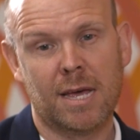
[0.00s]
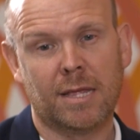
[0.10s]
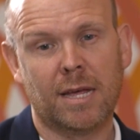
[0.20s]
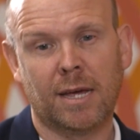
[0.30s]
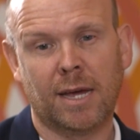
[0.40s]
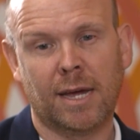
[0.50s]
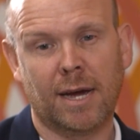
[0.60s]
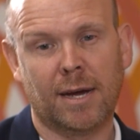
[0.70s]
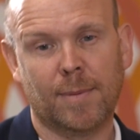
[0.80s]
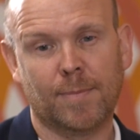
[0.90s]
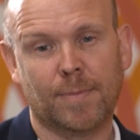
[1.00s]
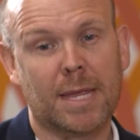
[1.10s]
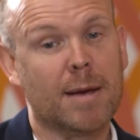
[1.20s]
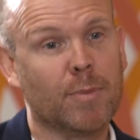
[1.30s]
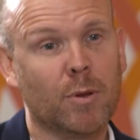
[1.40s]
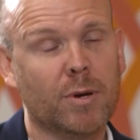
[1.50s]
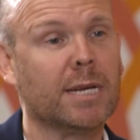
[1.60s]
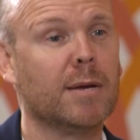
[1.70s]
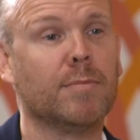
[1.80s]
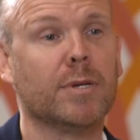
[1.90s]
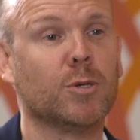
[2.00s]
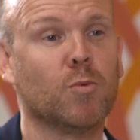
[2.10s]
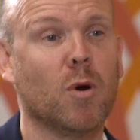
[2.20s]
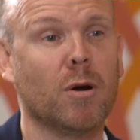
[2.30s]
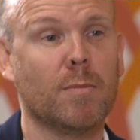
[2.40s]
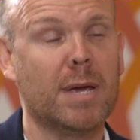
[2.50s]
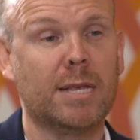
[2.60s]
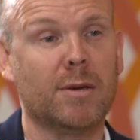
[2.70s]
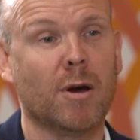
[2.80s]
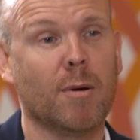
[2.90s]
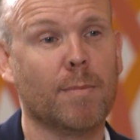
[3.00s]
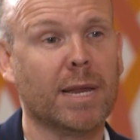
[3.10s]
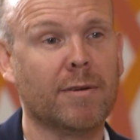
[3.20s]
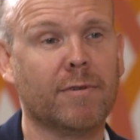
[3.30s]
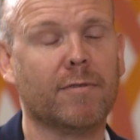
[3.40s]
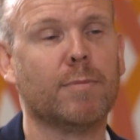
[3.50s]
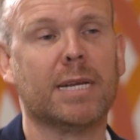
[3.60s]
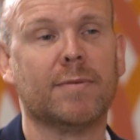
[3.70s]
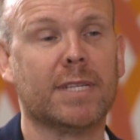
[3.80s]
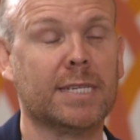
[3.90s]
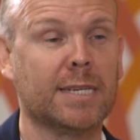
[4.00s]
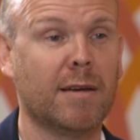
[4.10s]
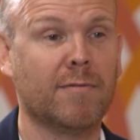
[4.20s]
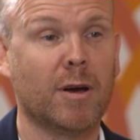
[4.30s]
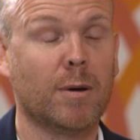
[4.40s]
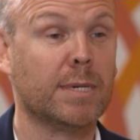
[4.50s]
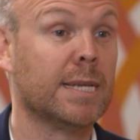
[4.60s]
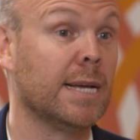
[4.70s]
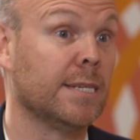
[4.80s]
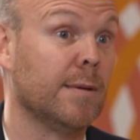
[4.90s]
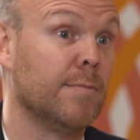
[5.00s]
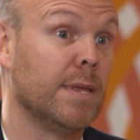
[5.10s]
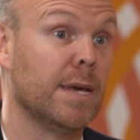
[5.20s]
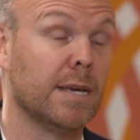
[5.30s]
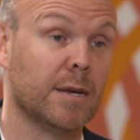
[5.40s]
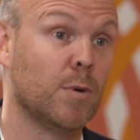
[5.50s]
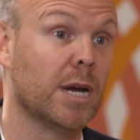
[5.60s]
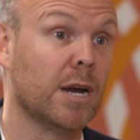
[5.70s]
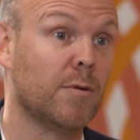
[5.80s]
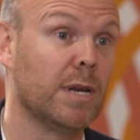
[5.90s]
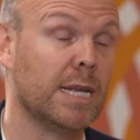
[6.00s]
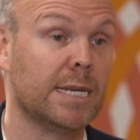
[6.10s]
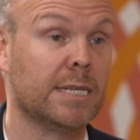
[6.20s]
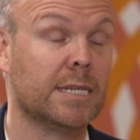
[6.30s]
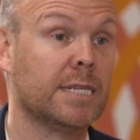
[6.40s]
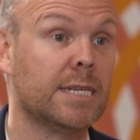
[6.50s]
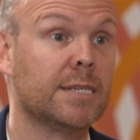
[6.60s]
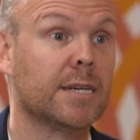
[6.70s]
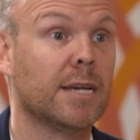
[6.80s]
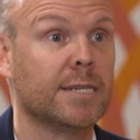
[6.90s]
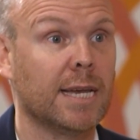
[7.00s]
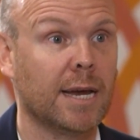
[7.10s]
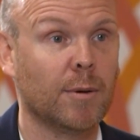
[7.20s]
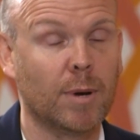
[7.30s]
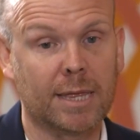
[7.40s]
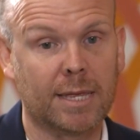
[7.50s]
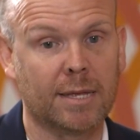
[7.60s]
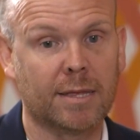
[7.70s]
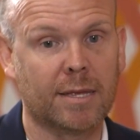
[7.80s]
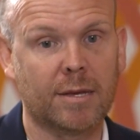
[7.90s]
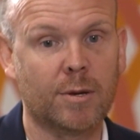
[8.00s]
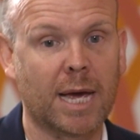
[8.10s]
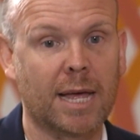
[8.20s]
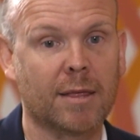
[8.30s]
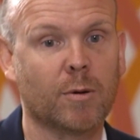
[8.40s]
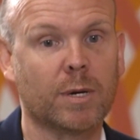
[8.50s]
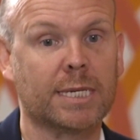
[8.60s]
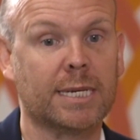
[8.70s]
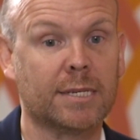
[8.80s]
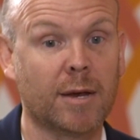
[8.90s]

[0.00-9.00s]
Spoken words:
the employee numbers wrong mean you can't benefit from any of the safe harbours? That's something that we're currently discussing with the UK authorities.